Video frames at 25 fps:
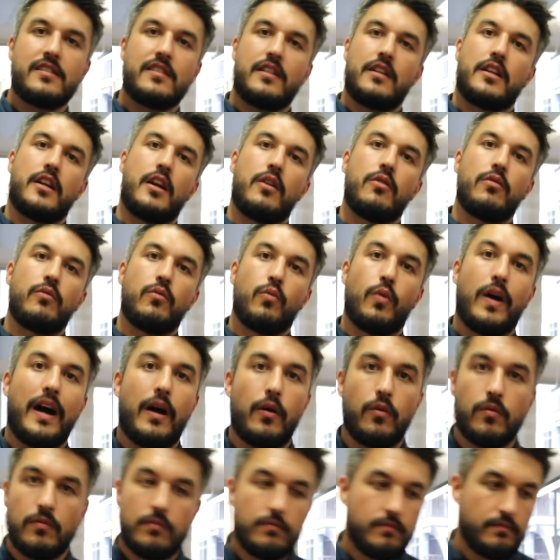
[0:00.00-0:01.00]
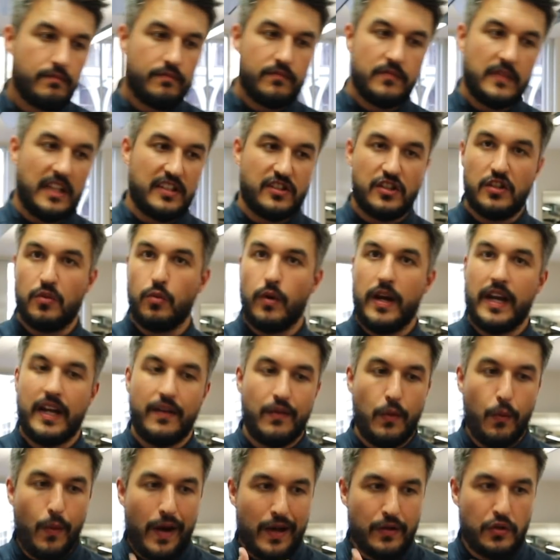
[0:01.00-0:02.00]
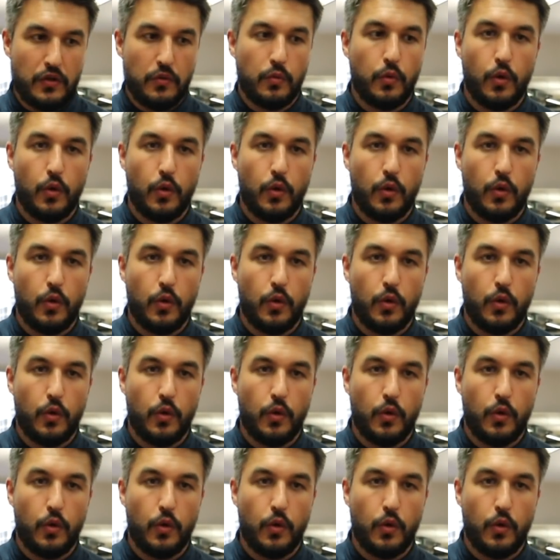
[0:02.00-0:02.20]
going to go, wow, that's going to work. If it works with